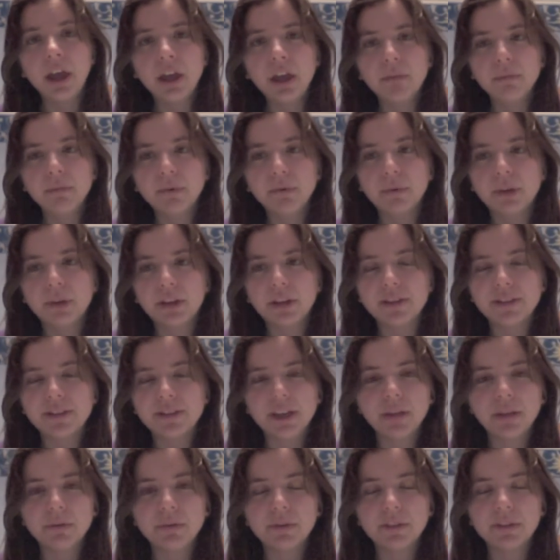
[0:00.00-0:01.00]
But what he
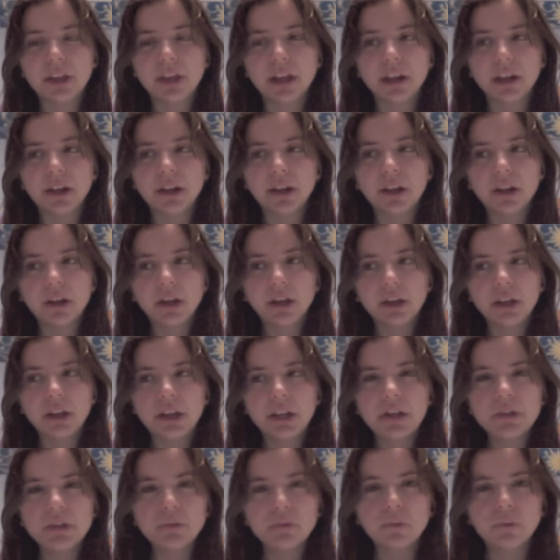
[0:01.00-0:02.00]
said was that he
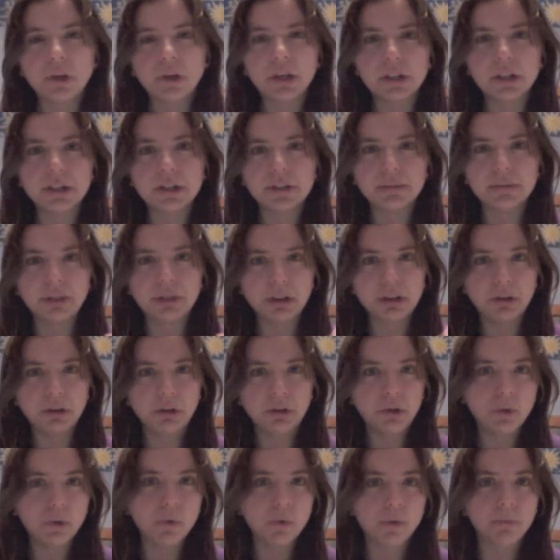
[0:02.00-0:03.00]
just wanted to be
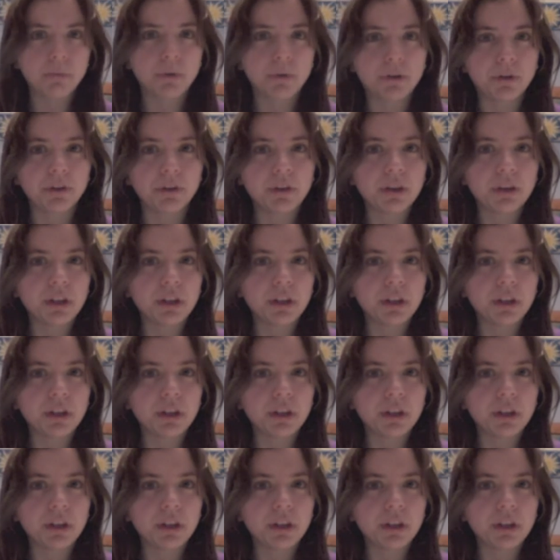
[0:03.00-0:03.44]
normal.